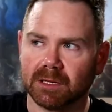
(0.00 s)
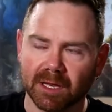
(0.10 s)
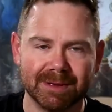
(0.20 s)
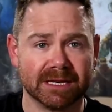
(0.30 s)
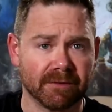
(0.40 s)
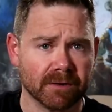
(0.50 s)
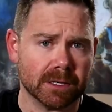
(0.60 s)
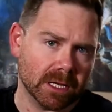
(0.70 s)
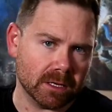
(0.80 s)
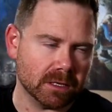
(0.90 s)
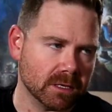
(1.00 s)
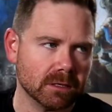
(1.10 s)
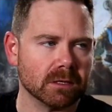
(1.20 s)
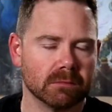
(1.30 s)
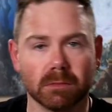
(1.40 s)
a little bit different
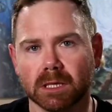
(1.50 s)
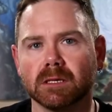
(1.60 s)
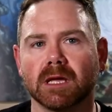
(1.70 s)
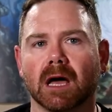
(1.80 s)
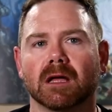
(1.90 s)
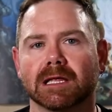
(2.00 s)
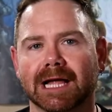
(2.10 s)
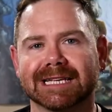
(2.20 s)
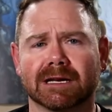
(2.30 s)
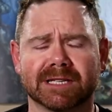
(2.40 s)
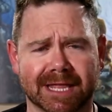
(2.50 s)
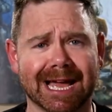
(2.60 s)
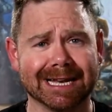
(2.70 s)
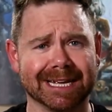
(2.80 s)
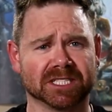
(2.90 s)
yeah, and lies outside the
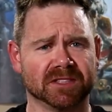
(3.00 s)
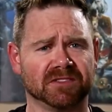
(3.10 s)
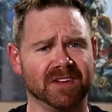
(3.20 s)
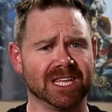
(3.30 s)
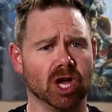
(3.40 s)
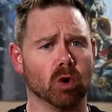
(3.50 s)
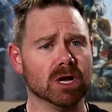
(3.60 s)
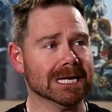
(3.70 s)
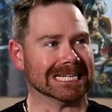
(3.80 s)
context of this video.